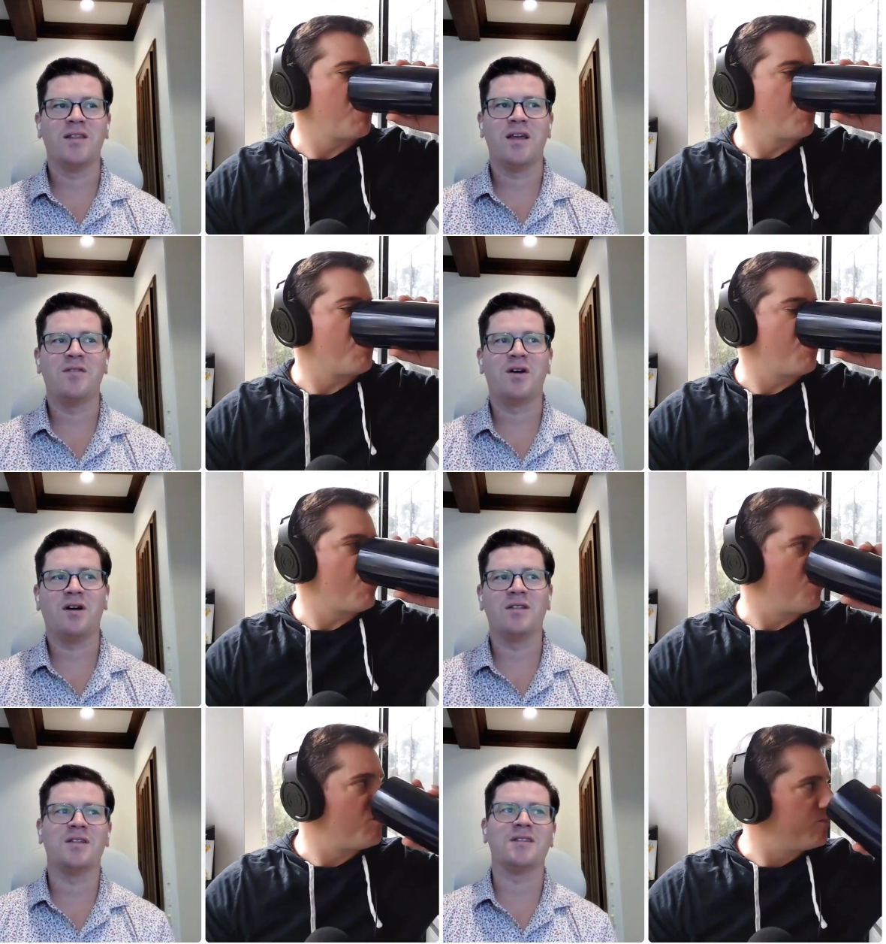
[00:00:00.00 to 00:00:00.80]
Speaker 1: They even
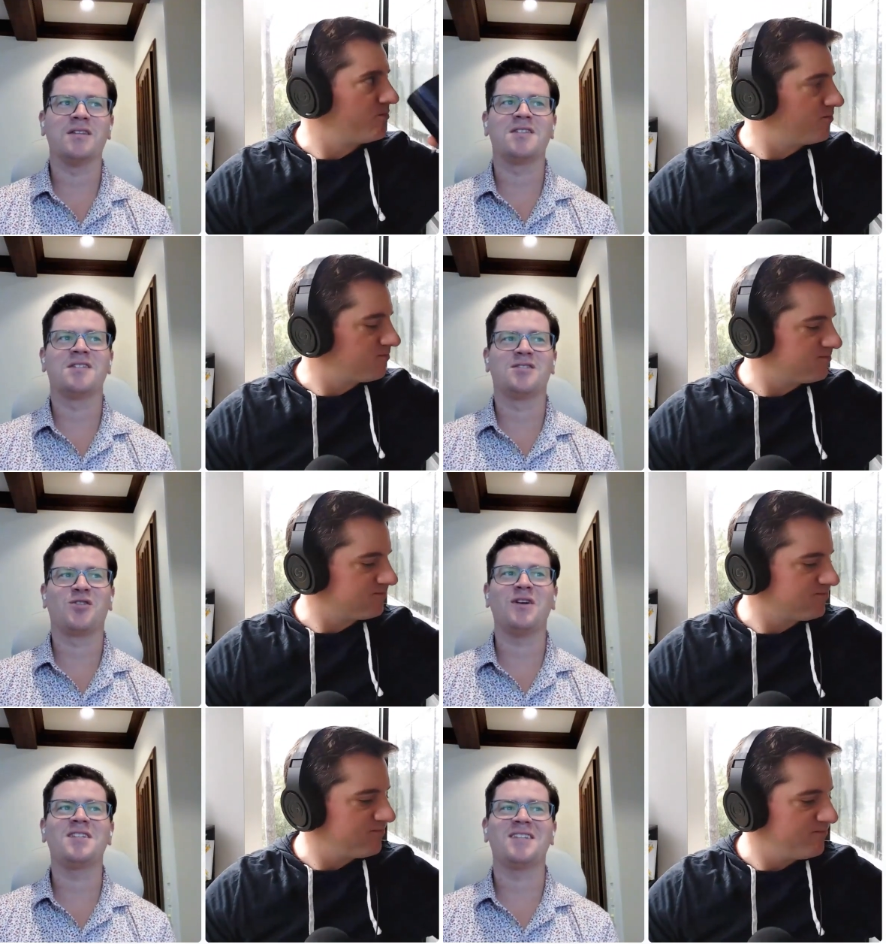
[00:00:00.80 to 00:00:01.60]
called it this
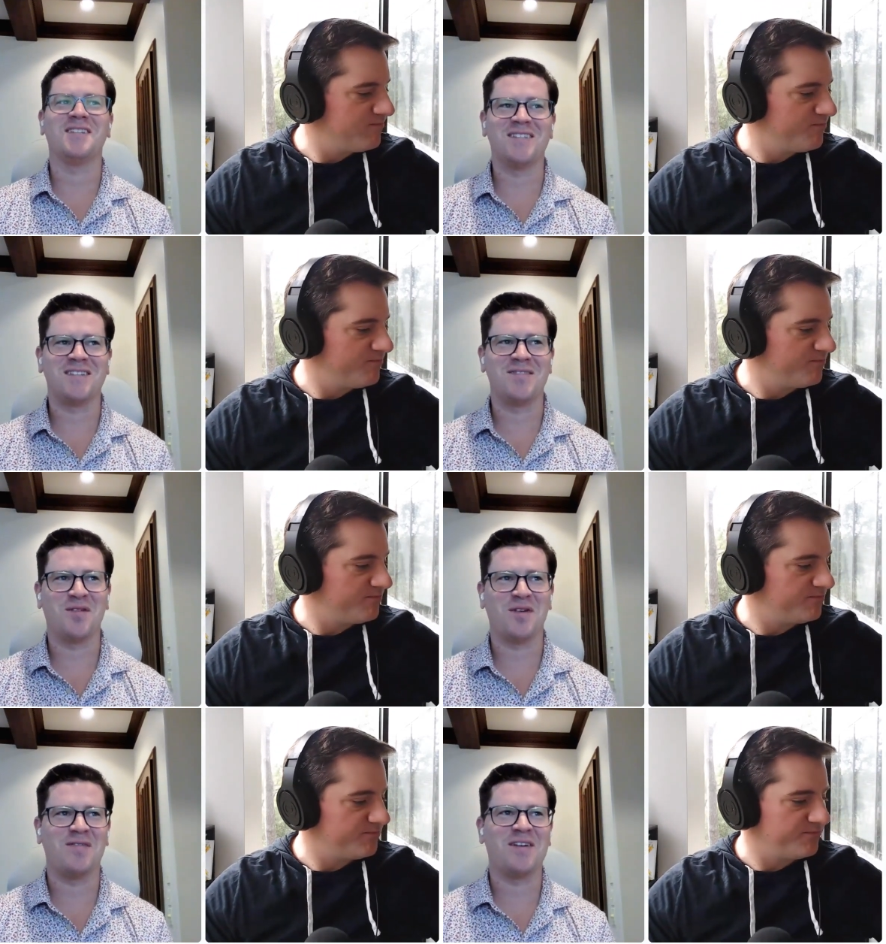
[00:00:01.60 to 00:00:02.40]
trusted
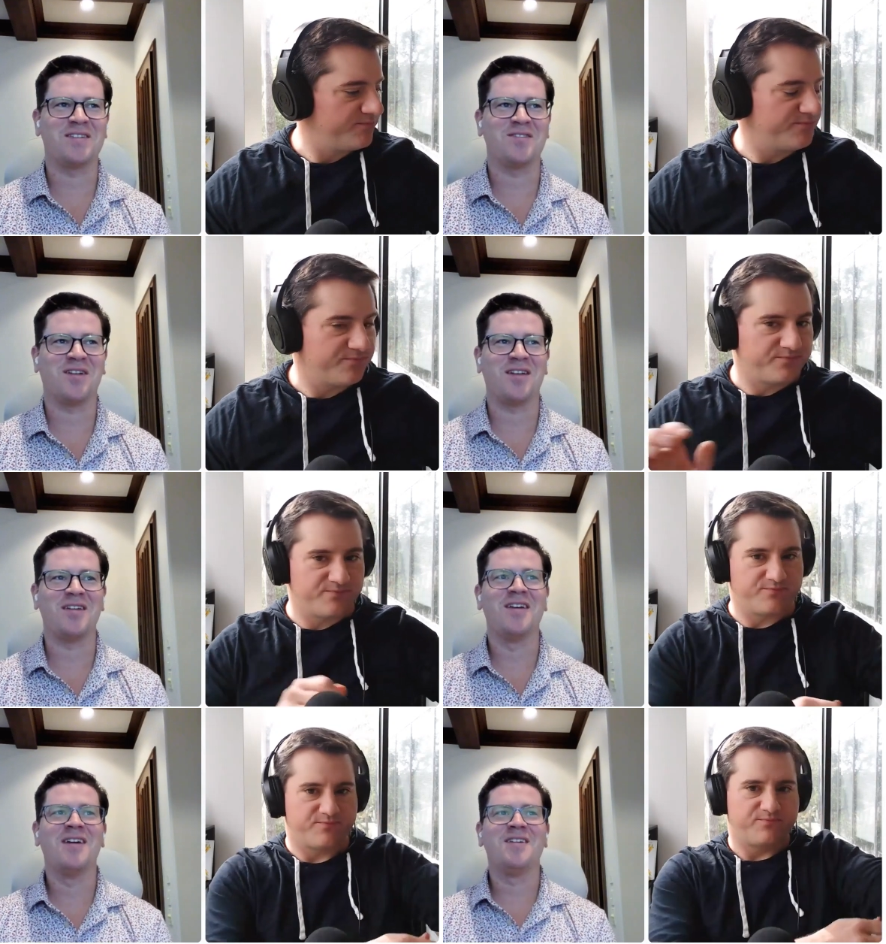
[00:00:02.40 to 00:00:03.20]
60-40 investing
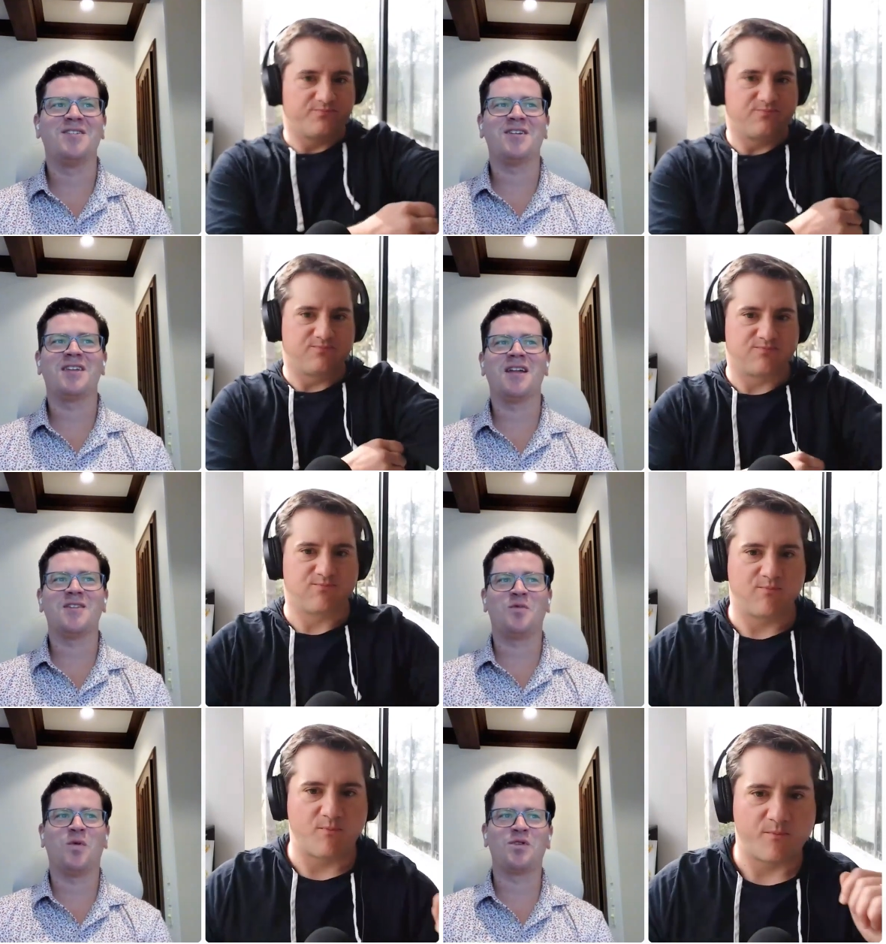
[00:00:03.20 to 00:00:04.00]
strategy just had
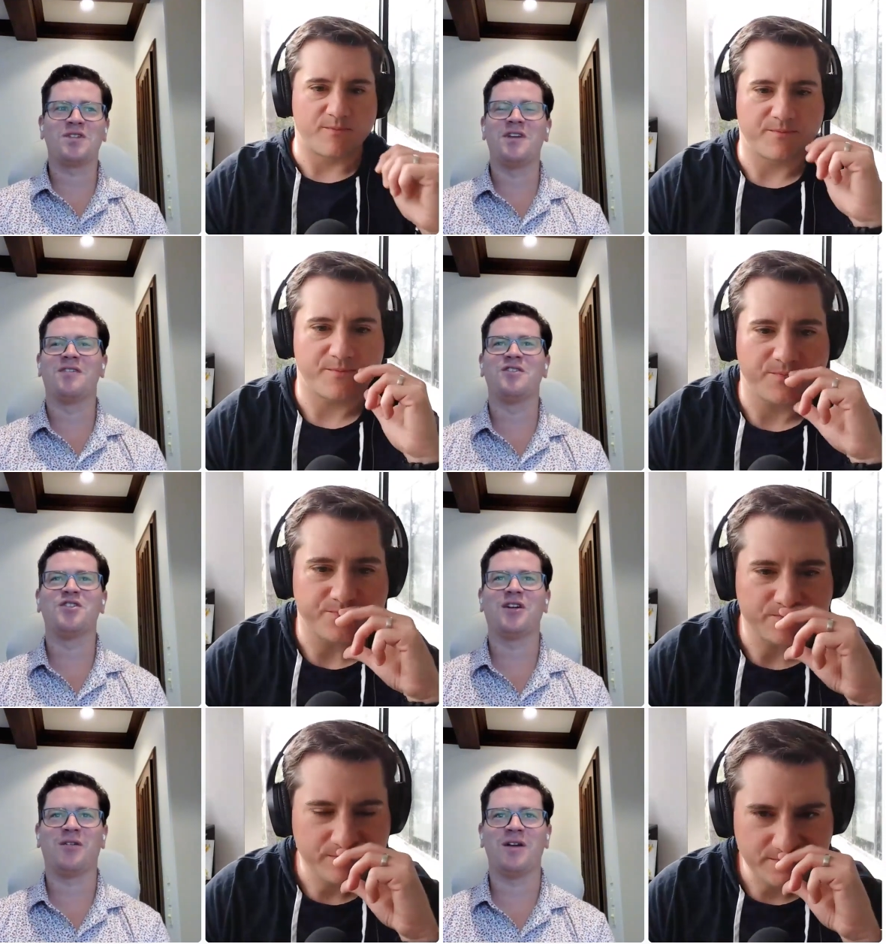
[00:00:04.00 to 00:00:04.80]
its worst year in
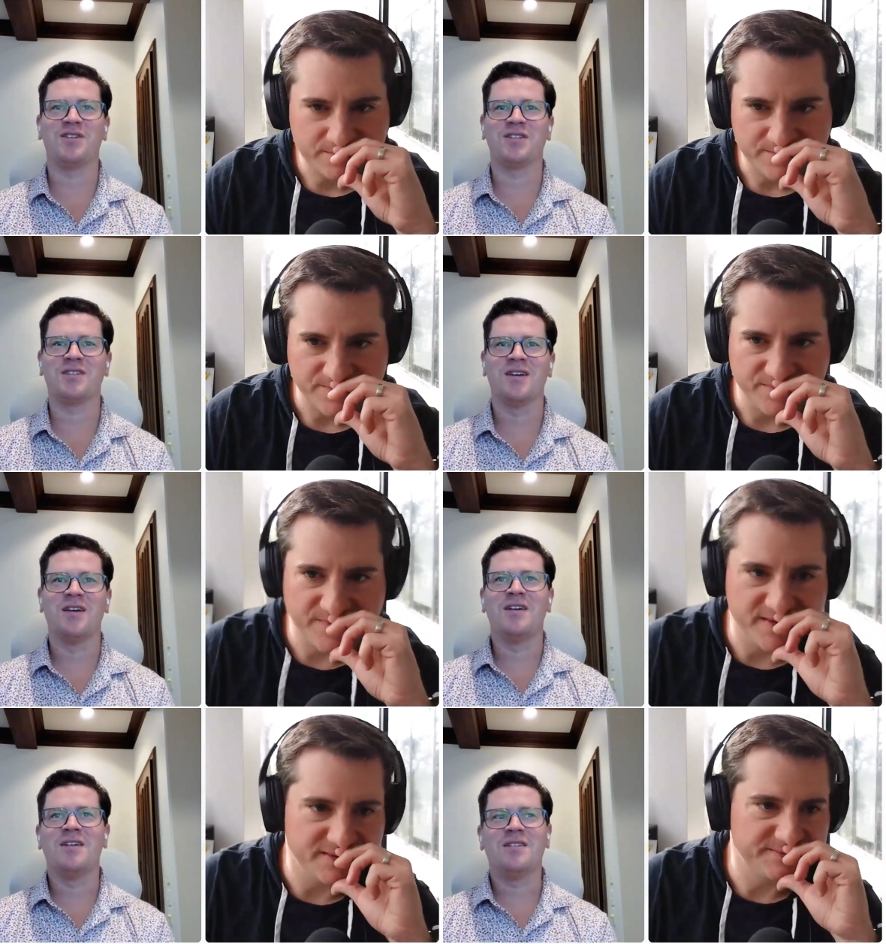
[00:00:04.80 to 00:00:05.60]
generations
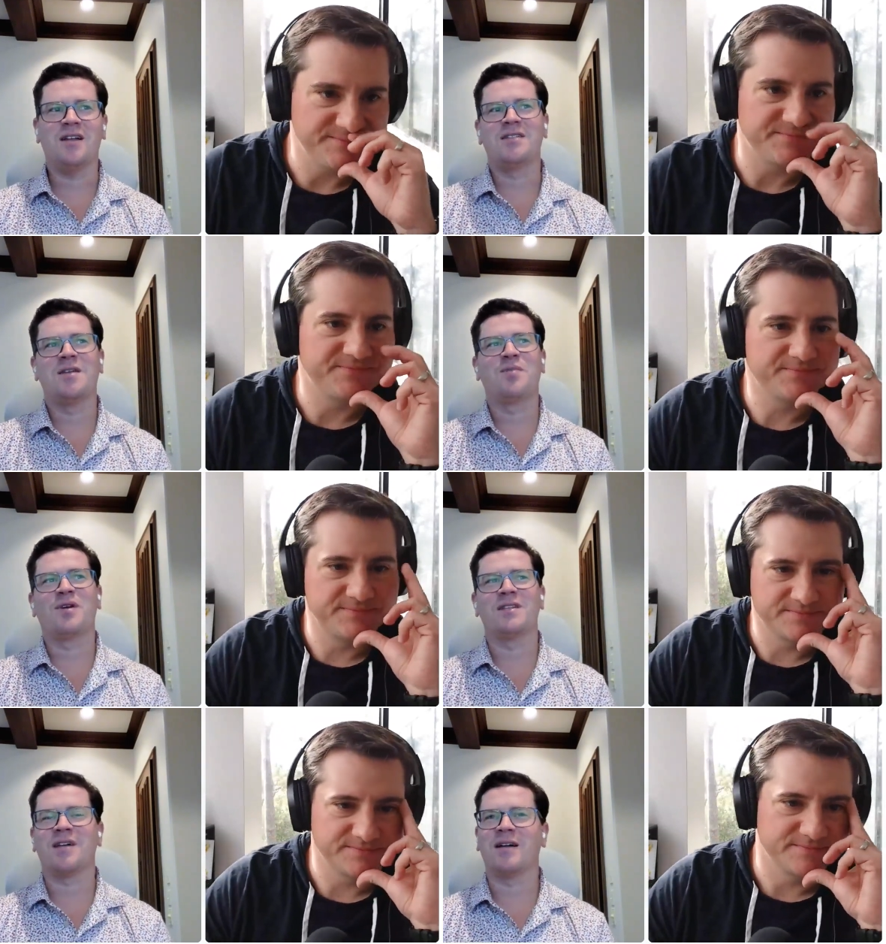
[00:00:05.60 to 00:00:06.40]
that's
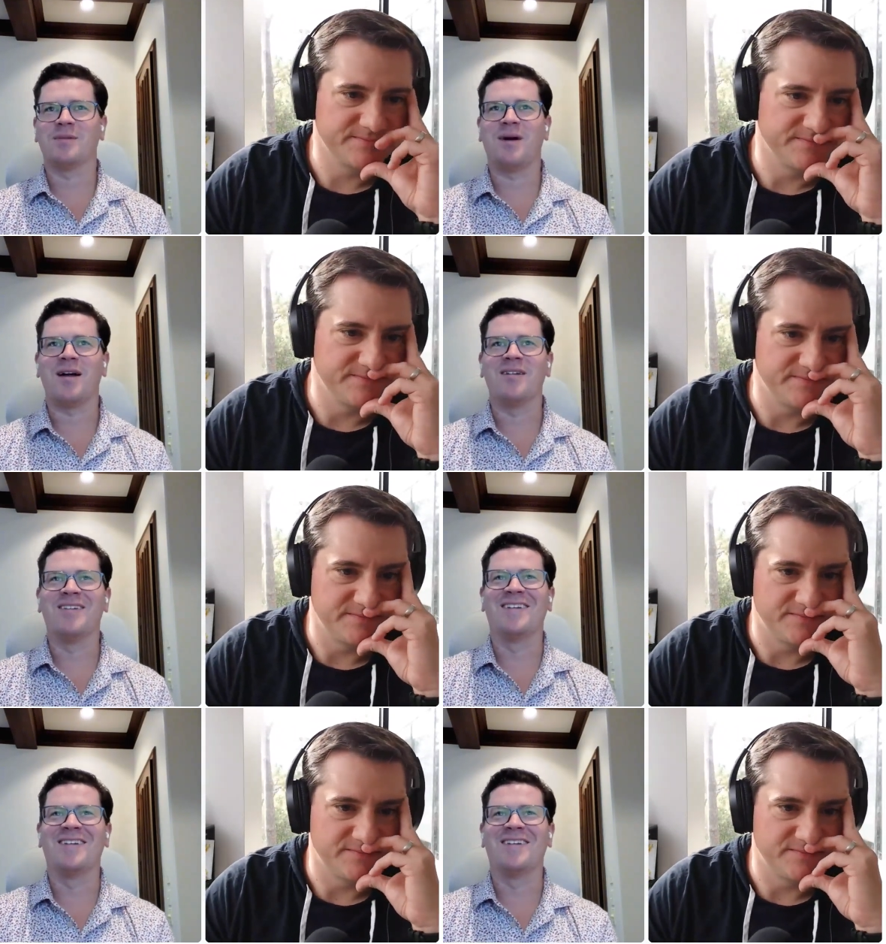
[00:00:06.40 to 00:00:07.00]
typically a time to buy.